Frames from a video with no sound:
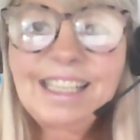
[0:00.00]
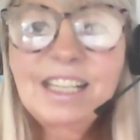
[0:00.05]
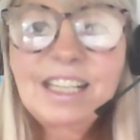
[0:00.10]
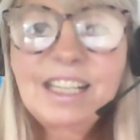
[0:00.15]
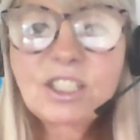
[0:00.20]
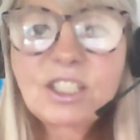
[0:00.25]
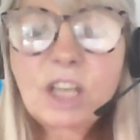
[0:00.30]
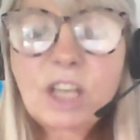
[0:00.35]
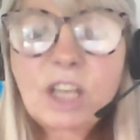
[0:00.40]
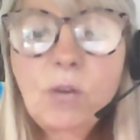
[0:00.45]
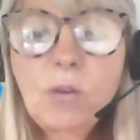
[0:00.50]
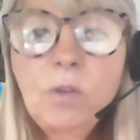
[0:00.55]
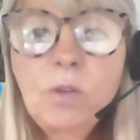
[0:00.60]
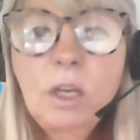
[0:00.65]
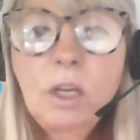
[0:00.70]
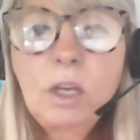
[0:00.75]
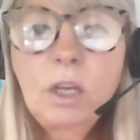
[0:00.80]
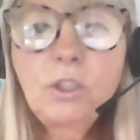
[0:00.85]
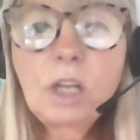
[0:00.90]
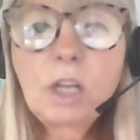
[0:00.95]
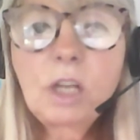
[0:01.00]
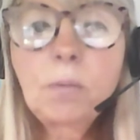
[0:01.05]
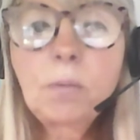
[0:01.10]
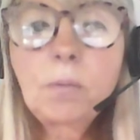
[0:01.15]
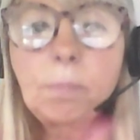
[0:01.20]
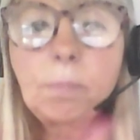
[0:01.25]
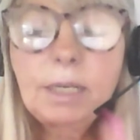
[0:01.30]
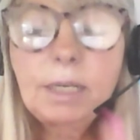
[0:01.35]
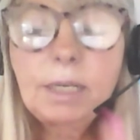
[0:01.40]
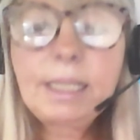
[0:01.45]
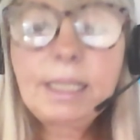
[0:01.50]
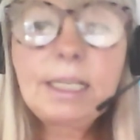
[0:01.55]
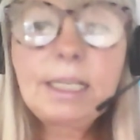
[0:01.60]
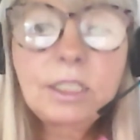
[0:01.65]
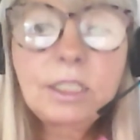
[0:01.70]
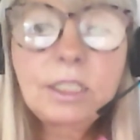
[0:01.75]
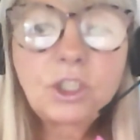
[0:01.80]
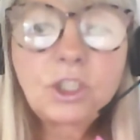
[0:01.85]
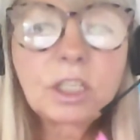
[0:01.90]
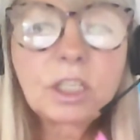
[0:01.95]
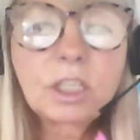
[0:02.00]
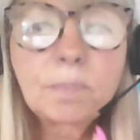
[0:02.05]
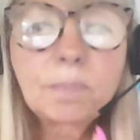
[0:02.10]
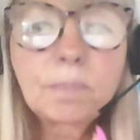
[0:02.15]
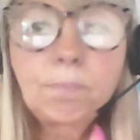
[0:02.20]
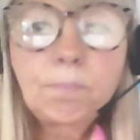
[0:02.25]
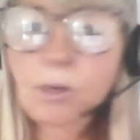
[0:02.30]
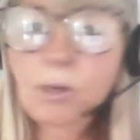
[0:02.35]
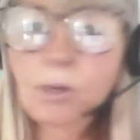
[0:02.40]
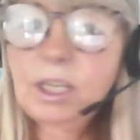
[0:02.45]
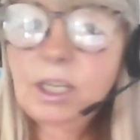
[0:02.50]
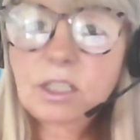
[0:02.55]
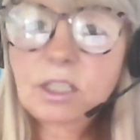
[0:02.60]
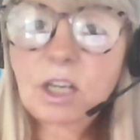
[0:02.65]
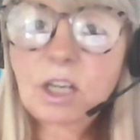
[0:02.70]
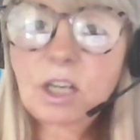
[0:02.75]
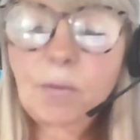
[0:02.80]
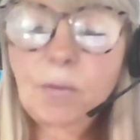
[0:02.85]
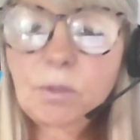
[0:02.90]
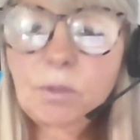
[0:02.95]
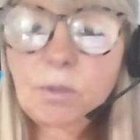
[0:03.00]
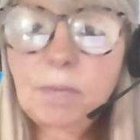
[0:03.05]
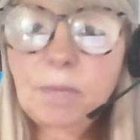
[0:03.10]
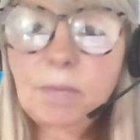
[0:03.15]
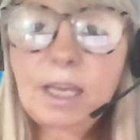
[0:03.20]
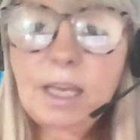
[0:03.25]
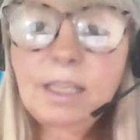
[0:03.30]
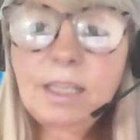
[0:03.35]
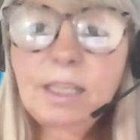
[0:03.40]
So, please just book in a time with me.